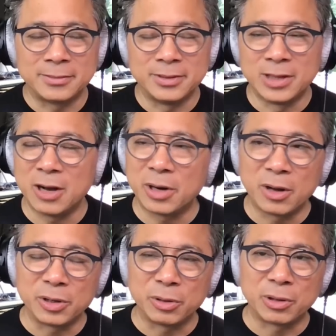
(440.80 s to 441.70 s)
No,
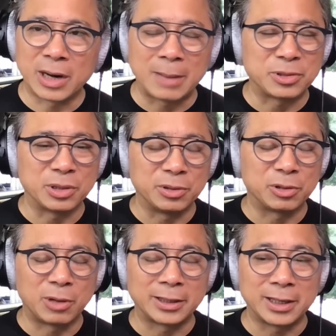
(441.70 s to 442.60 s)
you are absolutely correct.